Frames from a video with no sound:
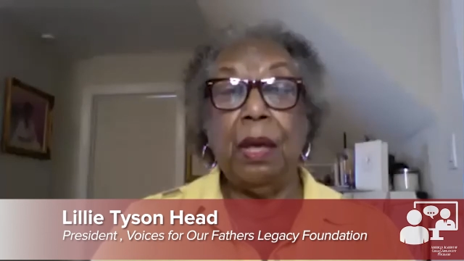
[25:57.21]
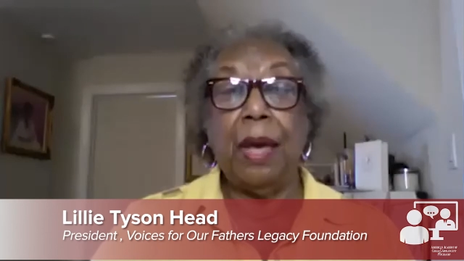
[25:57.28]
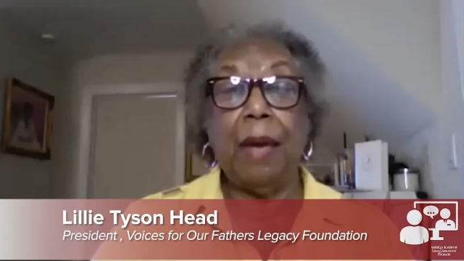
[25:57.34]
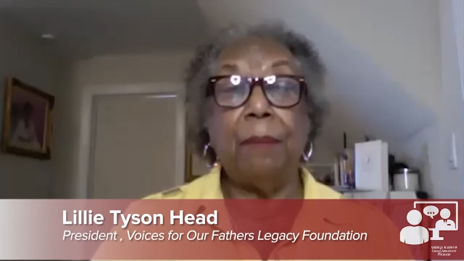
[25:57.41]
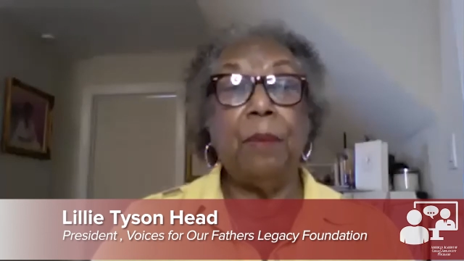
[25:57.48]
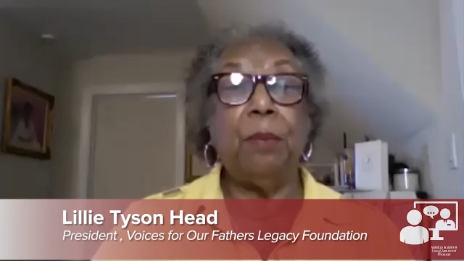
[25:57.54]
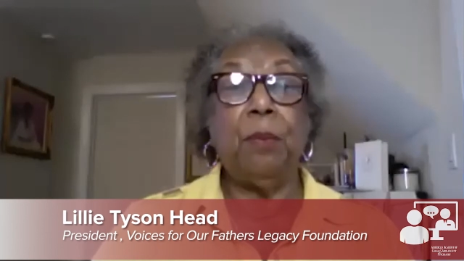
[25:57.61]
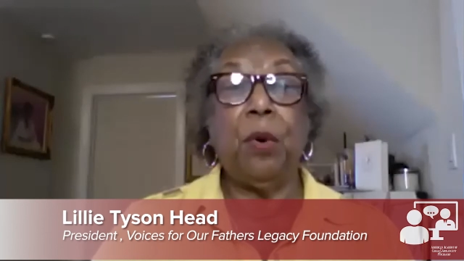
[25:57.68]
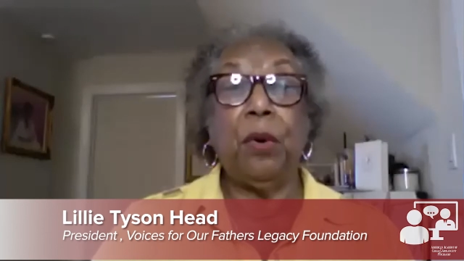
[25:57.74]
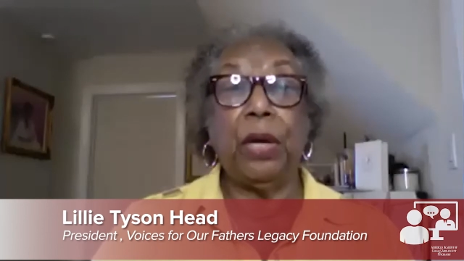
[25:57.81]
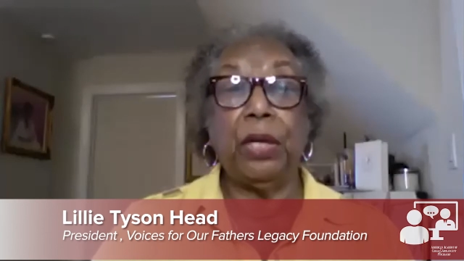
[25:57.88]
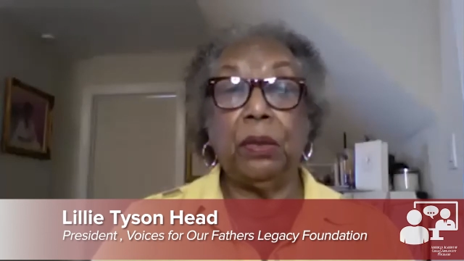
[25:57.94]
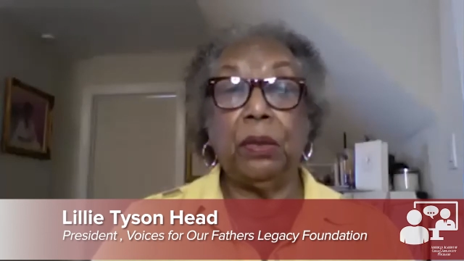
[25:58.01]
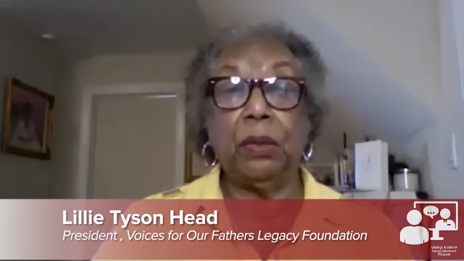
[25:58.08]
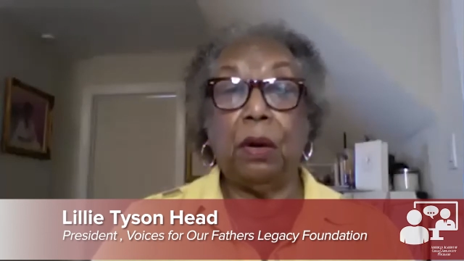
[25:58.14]
and
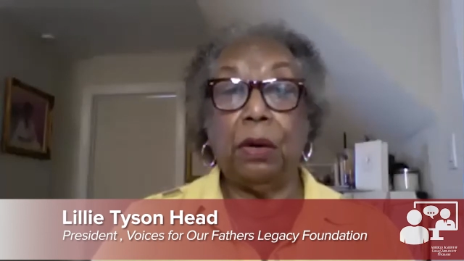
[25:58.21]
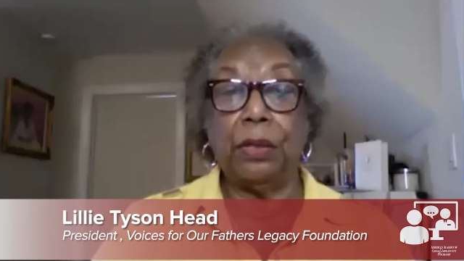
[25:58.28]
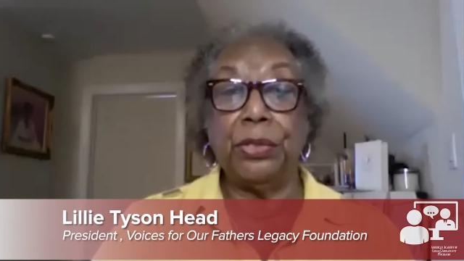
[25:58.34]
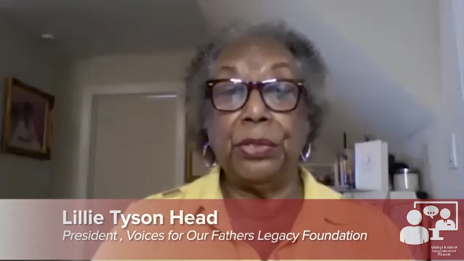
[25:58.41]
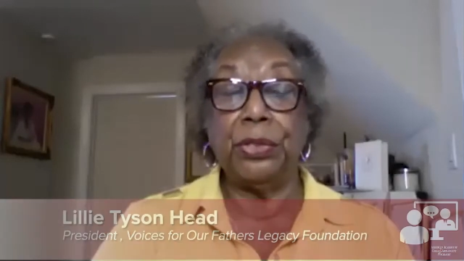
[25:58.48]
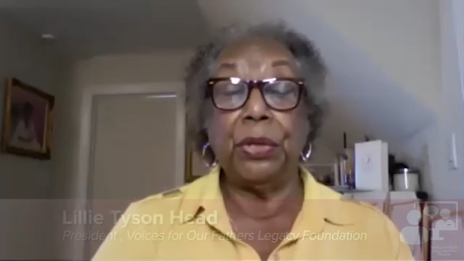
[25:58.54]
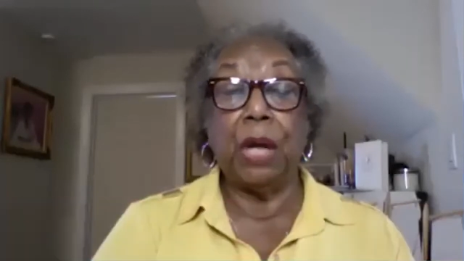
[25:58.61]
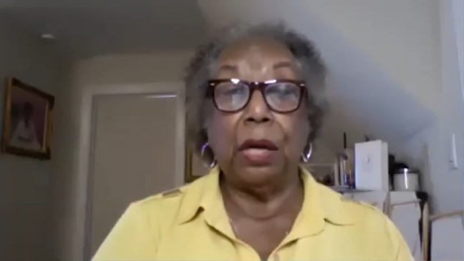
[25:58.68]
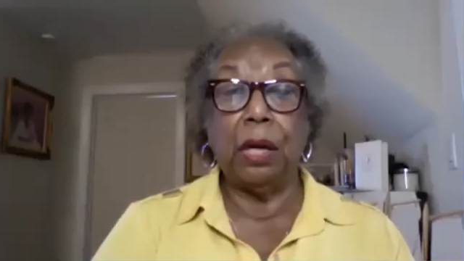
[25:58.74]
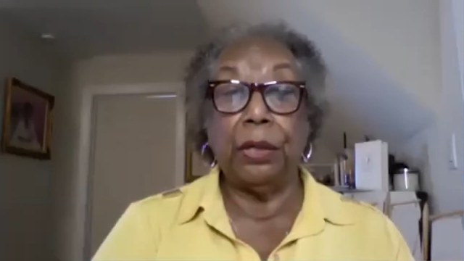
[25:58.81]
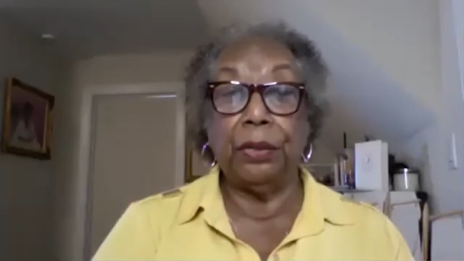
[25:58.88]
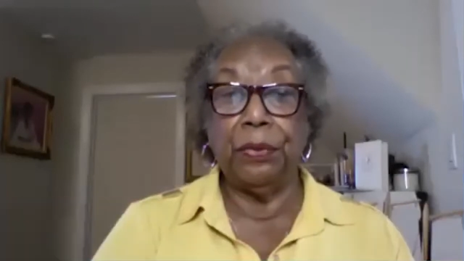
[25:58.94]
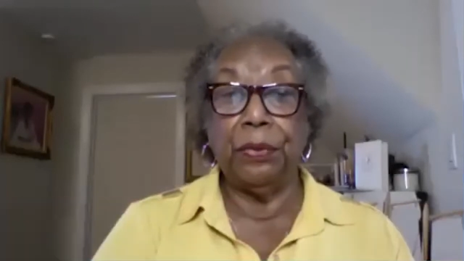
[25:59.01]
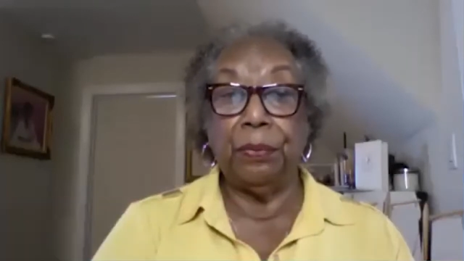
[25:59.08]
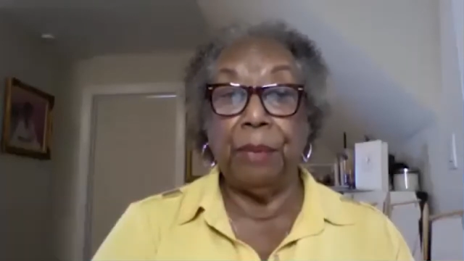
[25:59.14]
memorial garden to
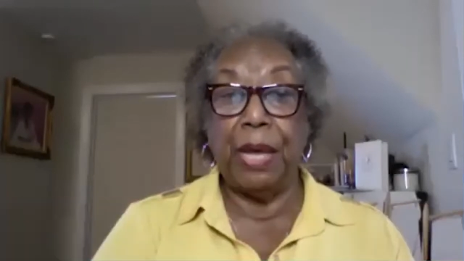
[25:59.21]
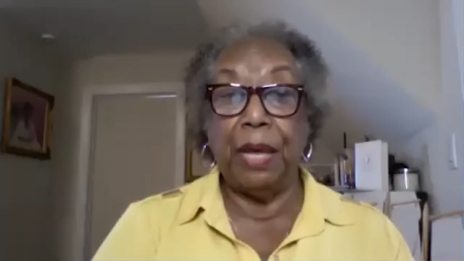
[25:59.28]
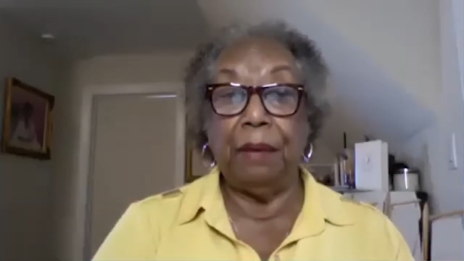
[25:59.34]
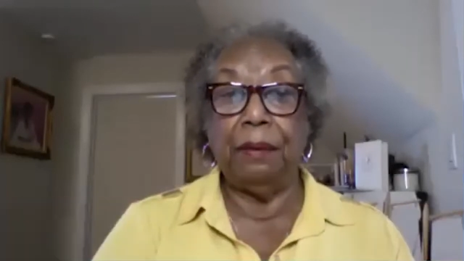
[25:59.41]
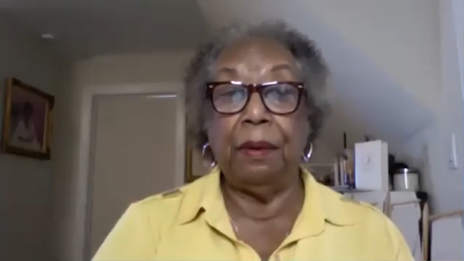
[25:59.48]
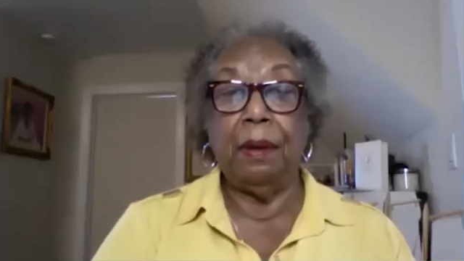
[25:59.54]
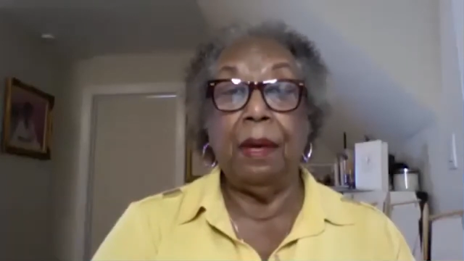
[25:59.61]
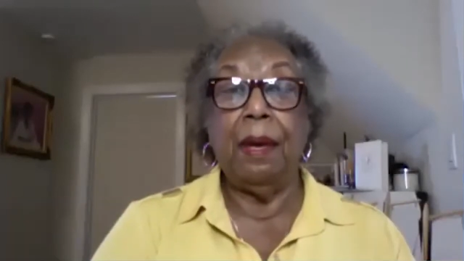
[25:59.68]
honor the men